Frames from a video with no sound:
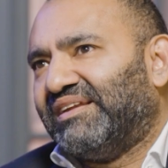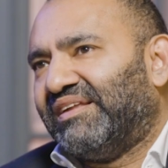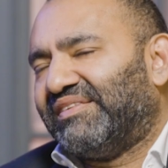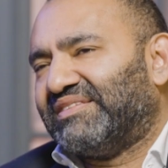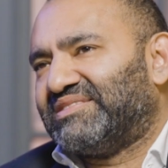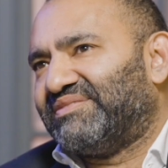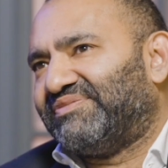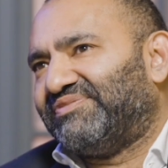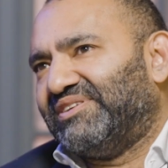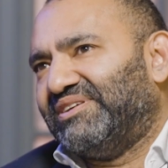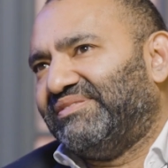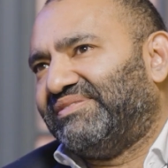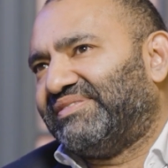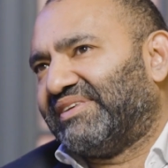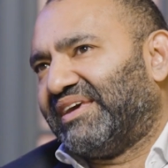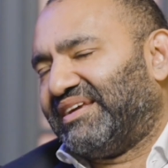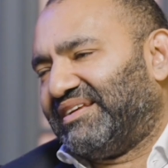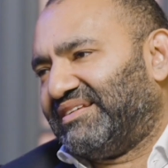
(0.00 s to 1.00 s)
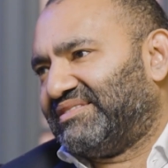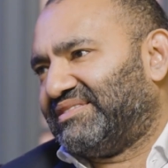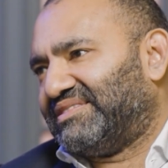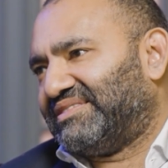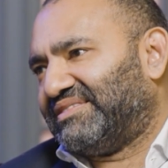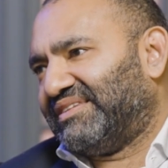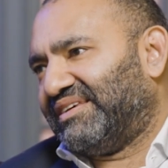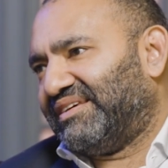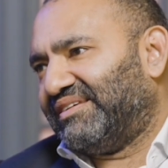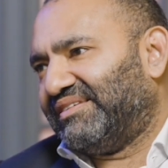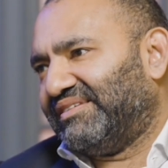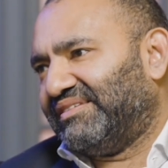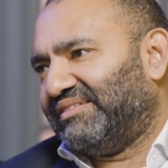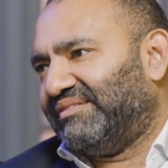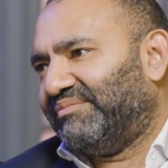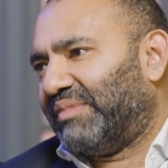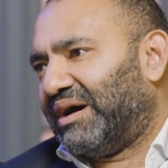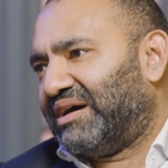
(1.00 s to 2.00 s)
Yeah, there's a few things that
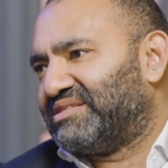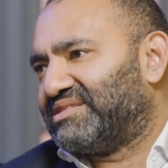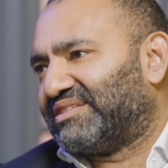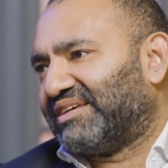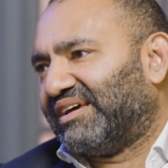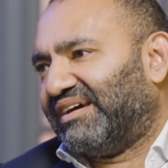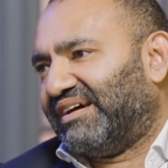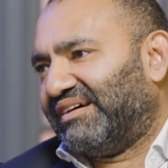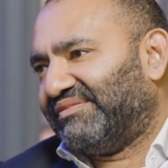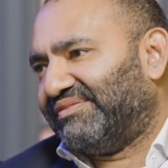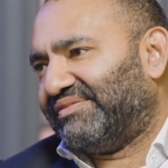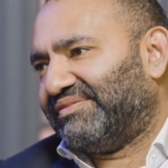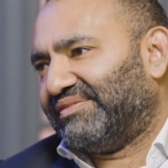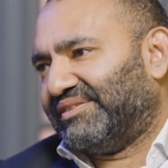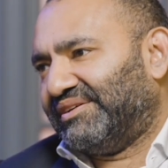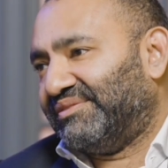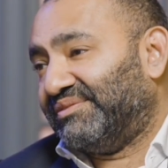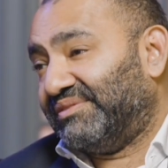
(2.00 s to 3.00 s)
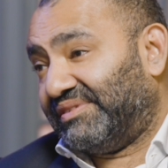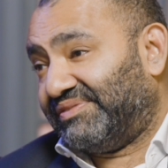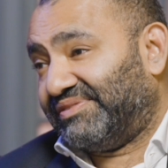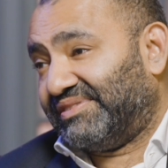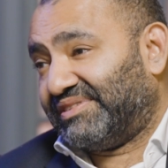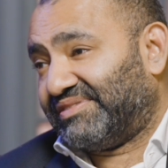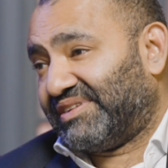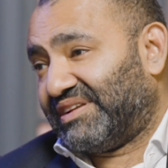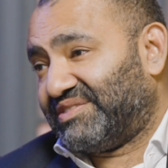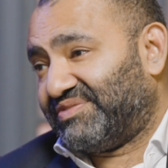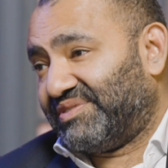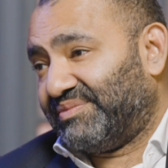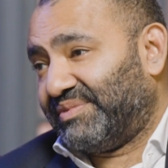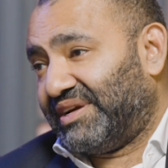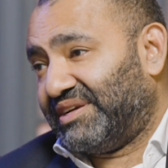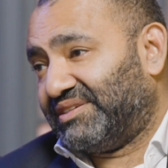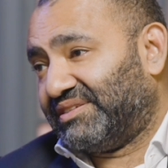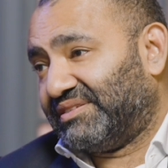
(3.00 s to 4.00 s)
you must have in order for a
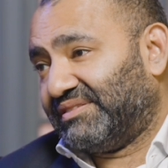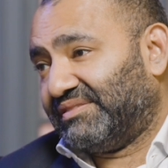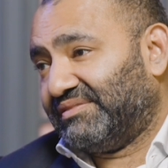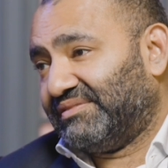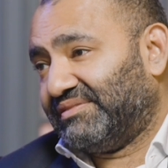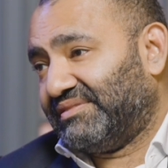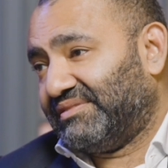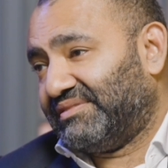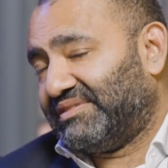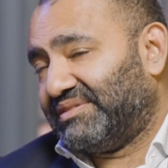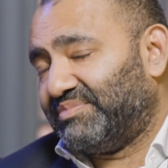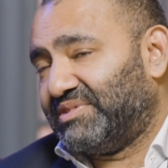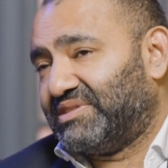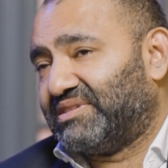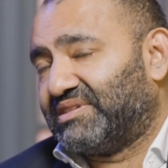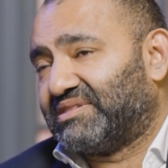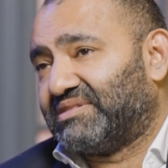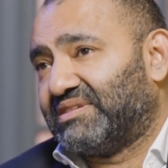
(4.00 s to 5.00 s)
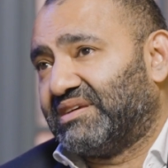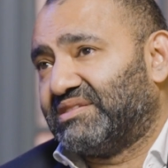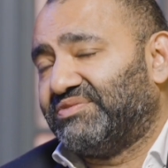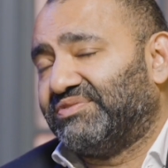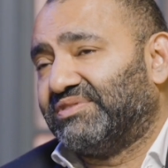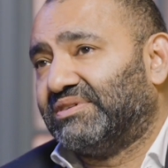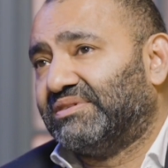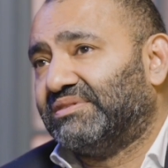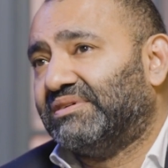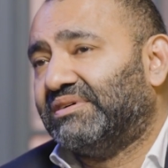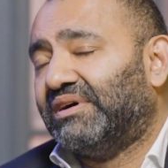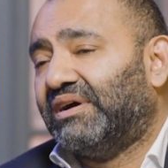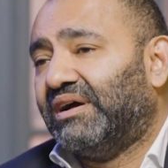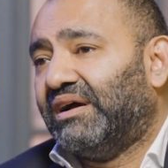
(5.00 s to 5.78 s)
transformation to be successful.